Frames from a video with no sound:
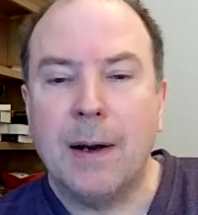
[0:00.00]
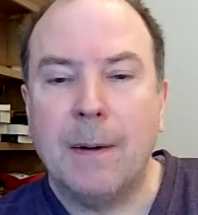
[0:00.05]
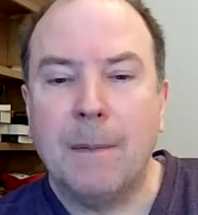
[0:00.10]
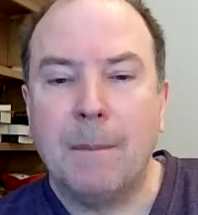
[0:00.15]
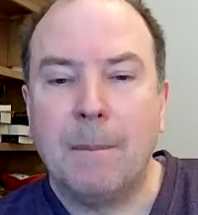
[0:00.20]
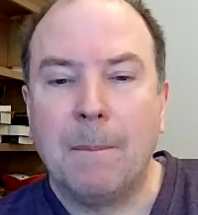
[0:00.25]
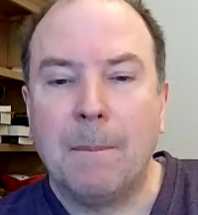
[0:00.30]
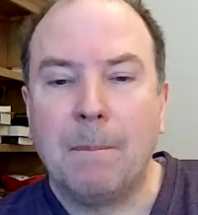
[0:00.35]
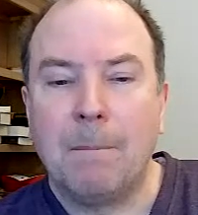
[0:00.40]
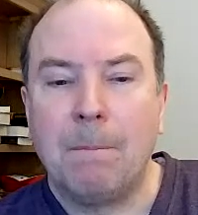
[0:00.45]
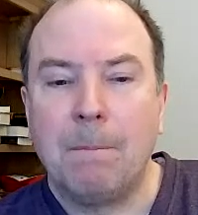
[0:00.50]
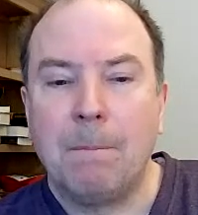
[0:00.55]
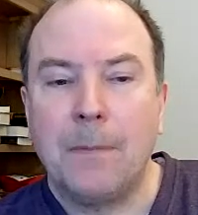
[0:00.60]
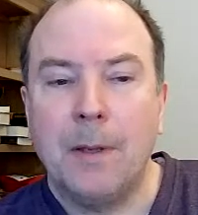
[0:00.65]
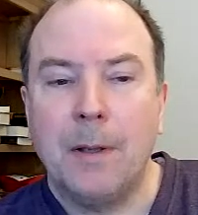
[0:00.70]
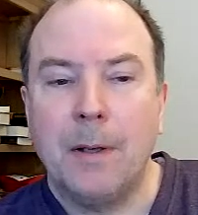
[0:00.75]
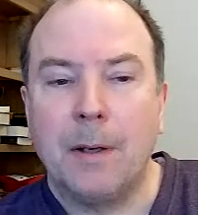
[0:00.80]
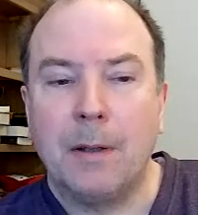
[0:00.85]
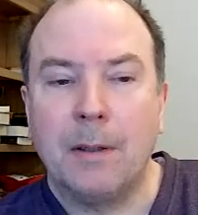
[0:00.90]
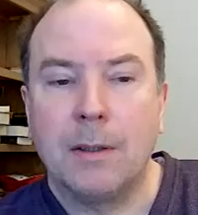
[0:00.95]

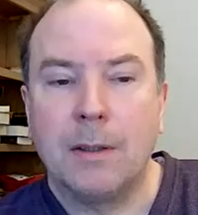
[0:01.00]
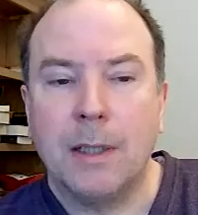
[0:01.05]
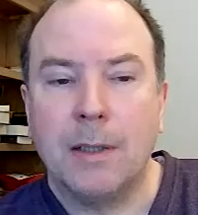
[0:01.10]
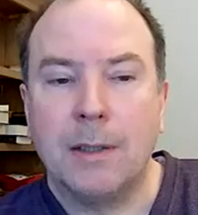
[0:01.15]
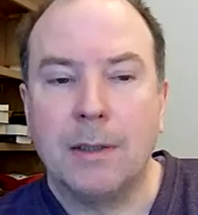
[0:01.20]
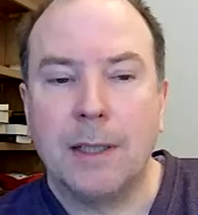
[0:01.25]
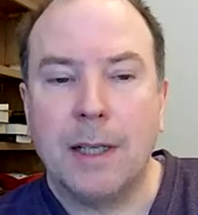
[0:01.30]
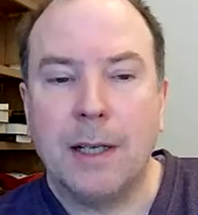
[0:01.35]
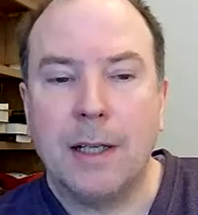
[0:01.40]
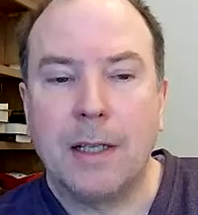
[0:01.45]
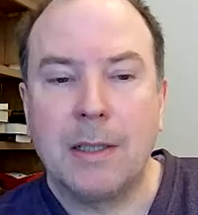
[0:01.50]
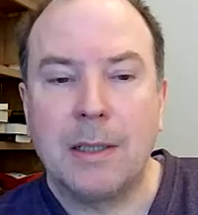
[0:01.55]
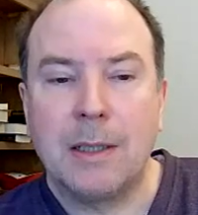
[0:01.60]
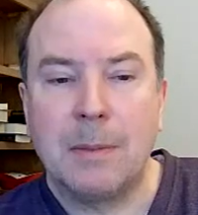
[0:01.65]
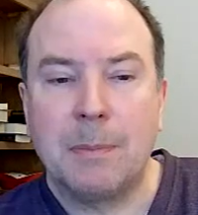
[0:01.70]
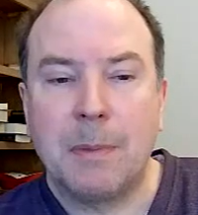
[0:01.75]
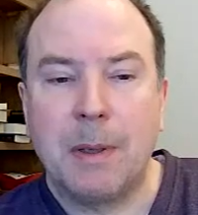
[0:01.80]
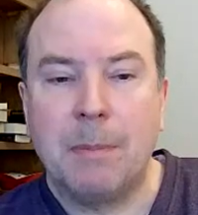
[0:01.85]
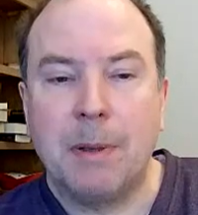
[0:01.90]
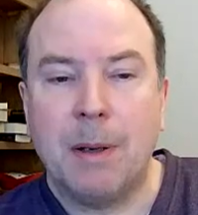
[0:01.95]
Since then
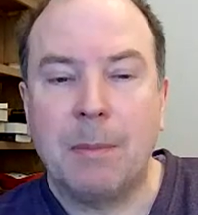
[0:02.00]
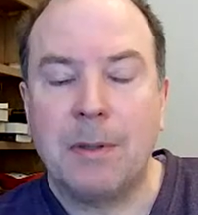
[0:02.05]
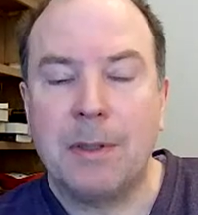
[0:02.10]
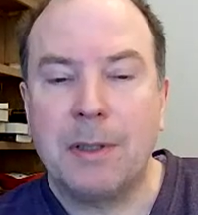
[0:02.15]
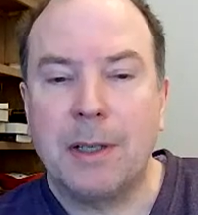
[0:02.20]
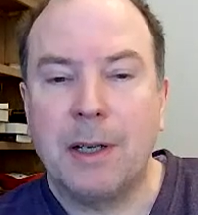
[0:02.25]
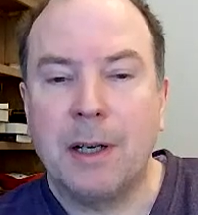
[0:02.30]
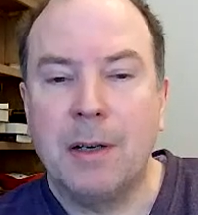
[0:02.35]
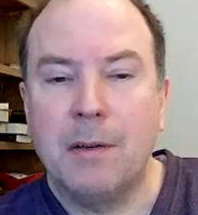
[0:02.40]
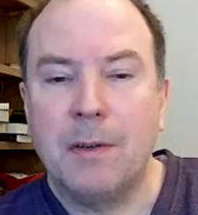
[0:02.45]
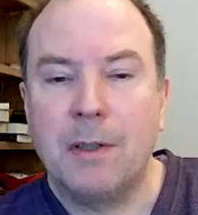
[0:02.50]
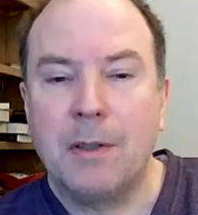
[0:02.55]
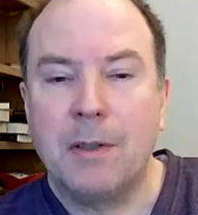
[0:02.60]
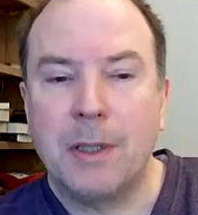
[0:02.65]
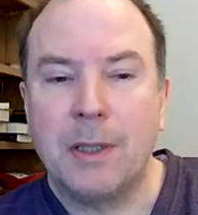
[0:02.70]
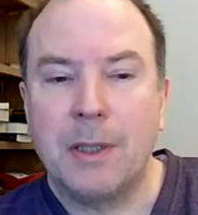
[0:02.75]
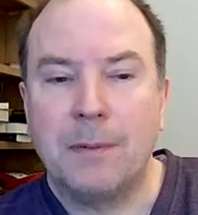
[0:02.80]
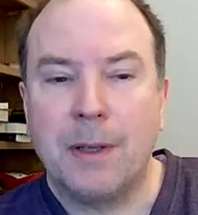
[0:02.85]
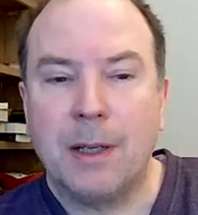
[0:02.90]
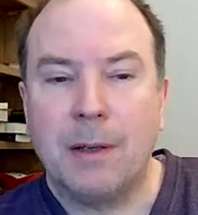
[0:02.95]
it's been published in over
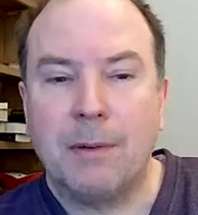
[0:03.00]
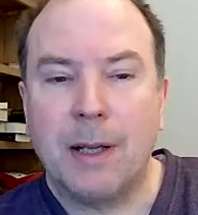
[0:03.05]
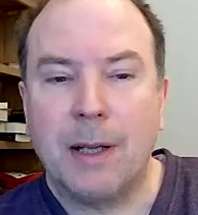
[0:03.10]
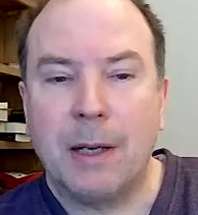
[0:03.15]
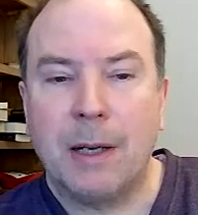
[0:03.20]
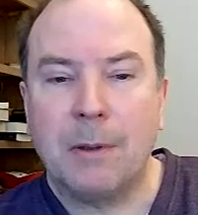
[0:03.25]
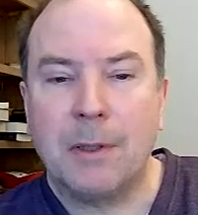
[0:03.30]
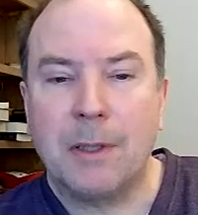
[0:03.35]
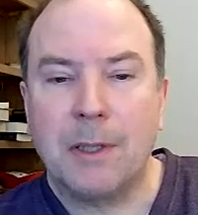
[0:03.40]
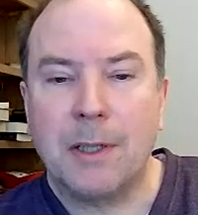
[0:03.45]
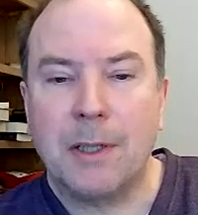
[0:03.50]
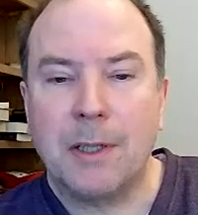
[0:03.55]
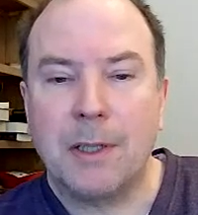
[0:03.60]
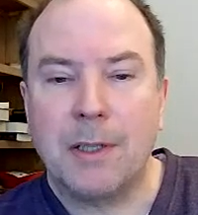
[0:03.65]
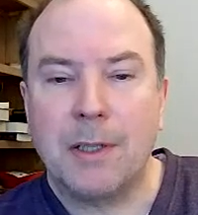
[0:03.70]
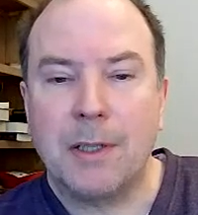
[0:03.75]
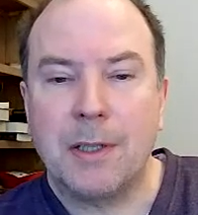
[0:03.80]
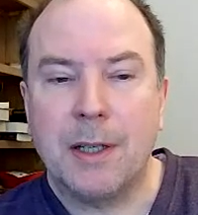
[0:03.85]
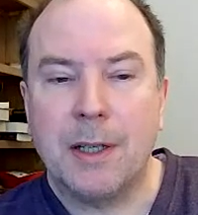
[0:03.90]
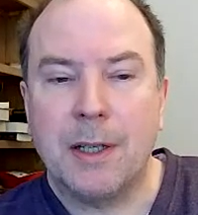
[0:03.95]
25
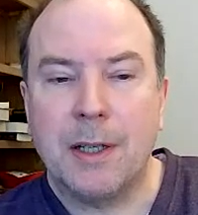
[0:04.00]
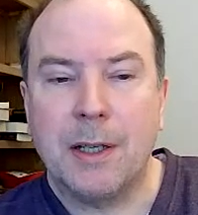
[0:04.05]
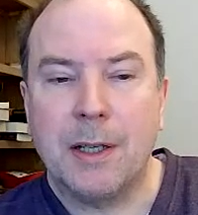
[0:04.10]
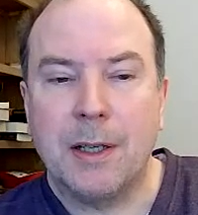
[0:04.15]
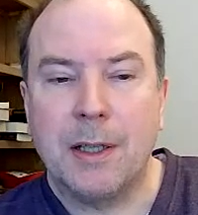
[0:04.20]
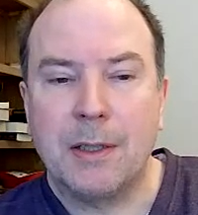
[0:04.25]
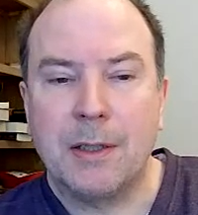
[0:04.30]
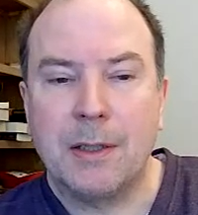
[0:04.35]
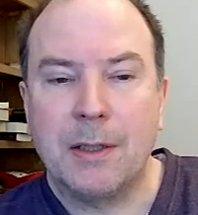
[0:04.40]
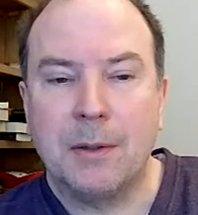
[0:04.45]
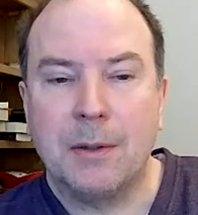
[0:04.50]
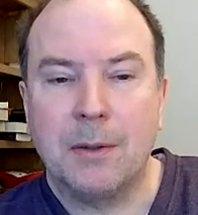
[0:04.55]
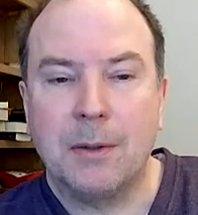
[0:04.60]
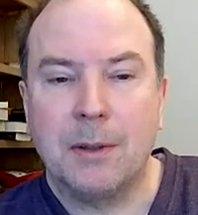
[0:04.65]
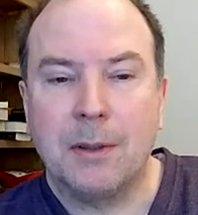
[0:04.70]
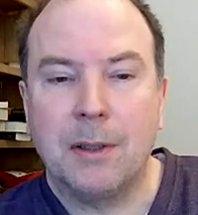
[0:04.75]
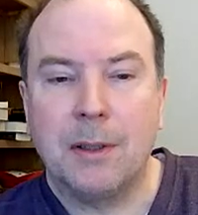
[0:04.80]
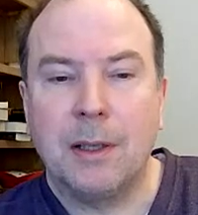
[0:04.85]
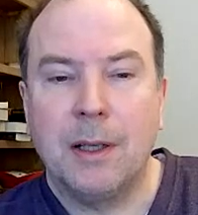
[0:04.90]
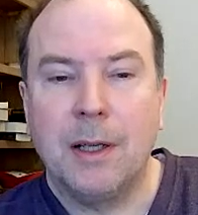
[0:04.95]
languages, and
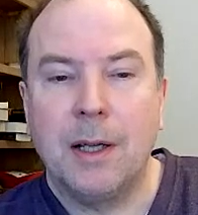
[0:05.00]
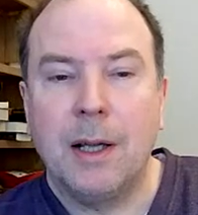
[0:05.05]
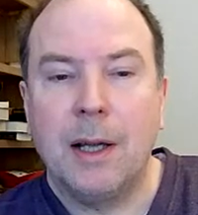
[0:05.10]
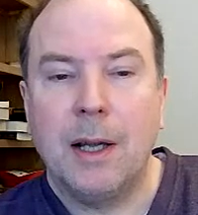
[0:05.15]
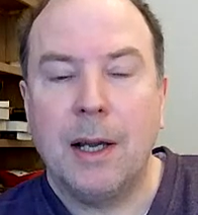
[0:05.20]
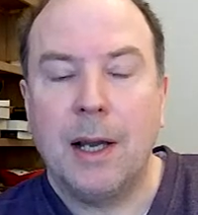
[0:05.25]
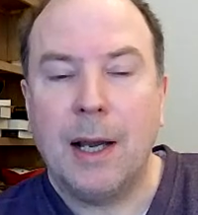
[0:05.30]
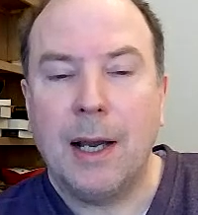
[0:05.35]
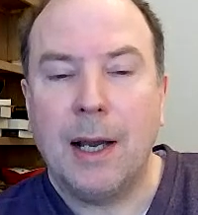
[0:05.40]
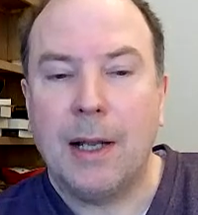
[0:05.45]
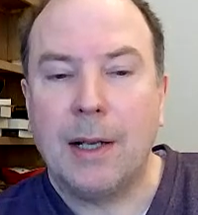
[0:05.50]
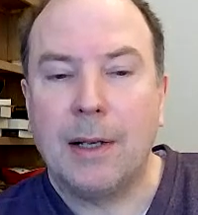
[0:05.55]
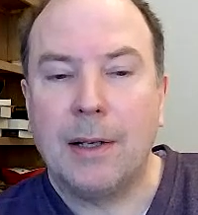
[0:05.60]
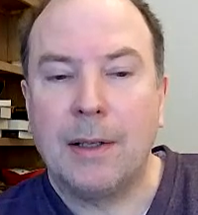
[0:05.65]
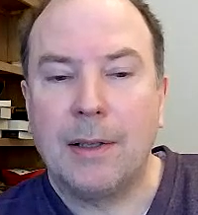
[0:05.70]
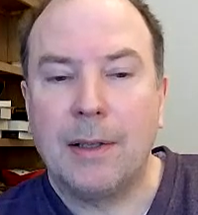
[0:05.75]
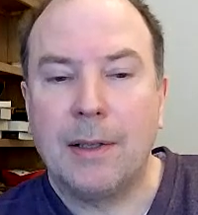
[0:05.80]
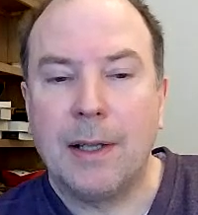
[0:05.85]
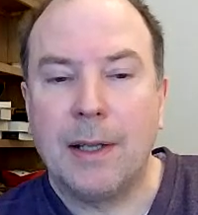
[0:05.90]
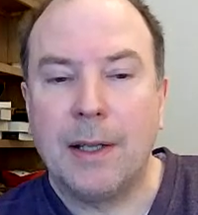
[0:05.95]
so,
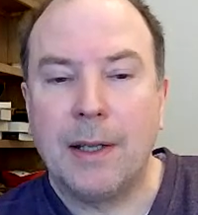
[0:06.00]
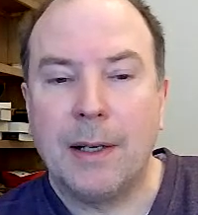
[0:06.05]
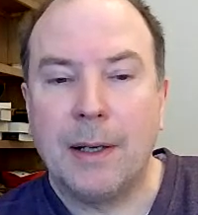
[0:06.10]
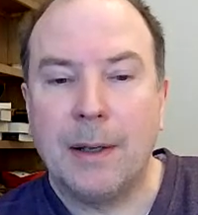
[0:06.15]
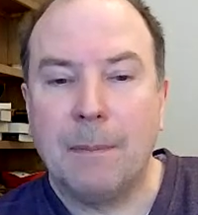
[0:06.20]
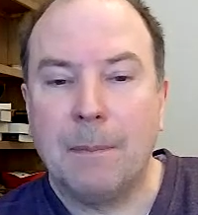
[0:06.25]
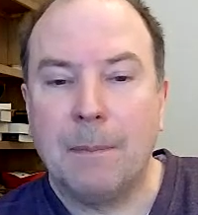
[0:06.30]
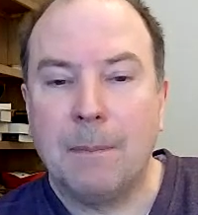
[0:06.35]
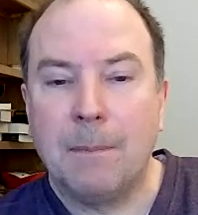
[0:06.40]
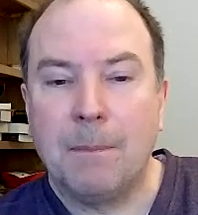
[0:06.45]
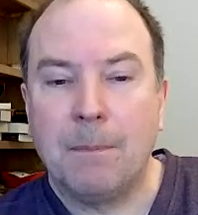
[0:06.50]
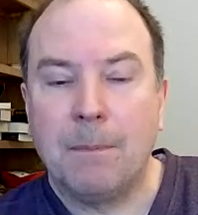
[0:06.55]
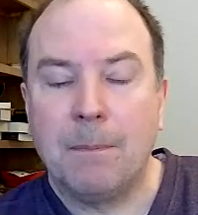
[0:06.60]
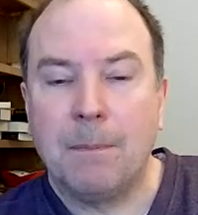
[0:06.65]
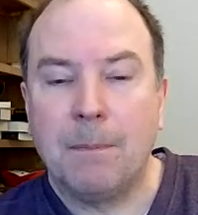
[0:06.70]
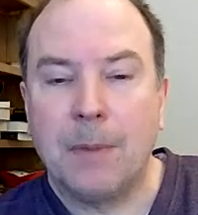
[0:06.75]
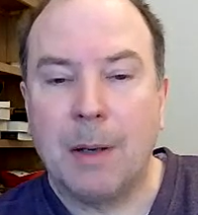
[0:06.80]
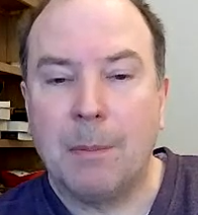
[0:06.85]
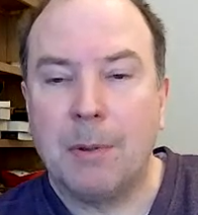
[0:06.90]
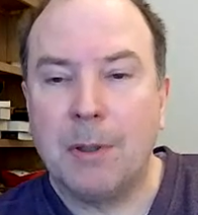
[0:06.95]
and the
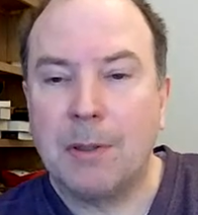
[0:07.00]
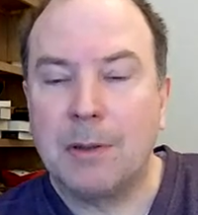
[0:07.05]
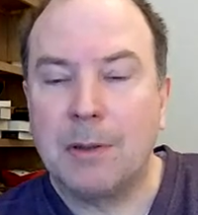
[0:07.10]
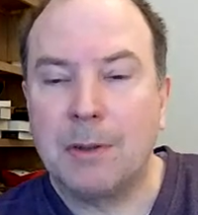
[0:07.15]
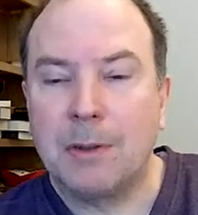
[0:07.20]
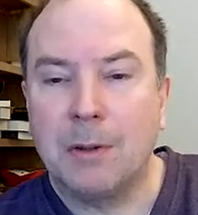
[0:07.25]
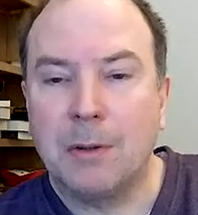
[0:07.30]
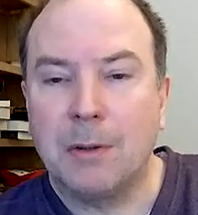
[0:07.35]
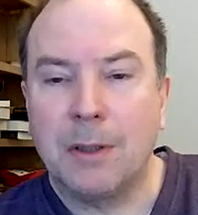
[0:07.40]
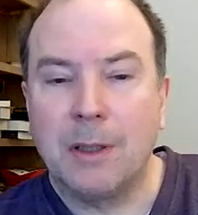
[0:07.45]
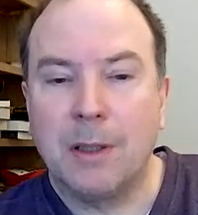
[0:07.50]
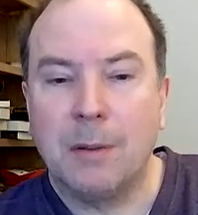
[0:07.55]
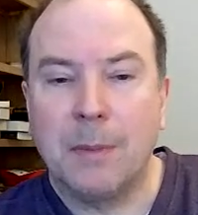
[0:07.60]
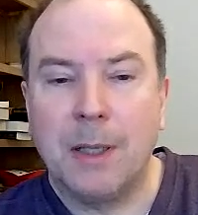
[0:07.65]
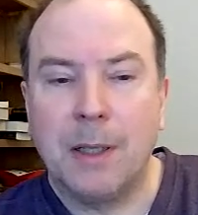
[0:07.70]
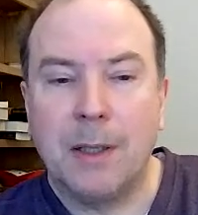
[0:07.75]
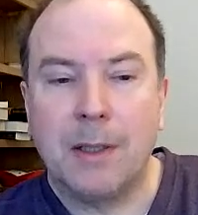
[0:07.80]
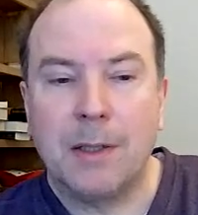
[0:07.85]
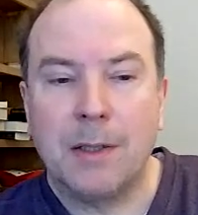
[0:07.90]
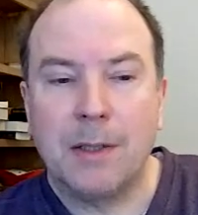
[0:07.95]
my books are sold in
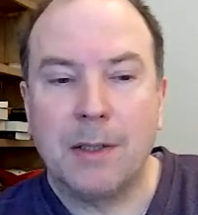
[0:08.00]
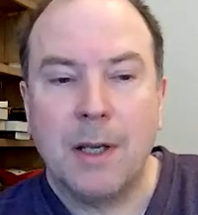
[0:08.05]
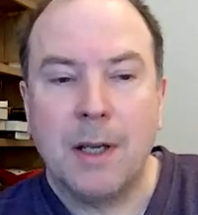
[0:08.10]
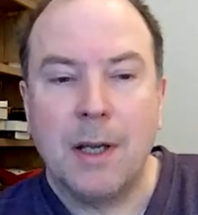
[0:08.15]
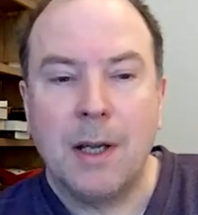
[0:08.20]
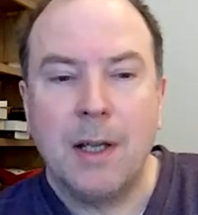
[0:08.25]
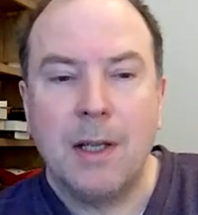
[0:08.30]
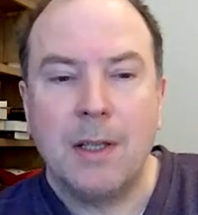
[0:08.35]
the millions.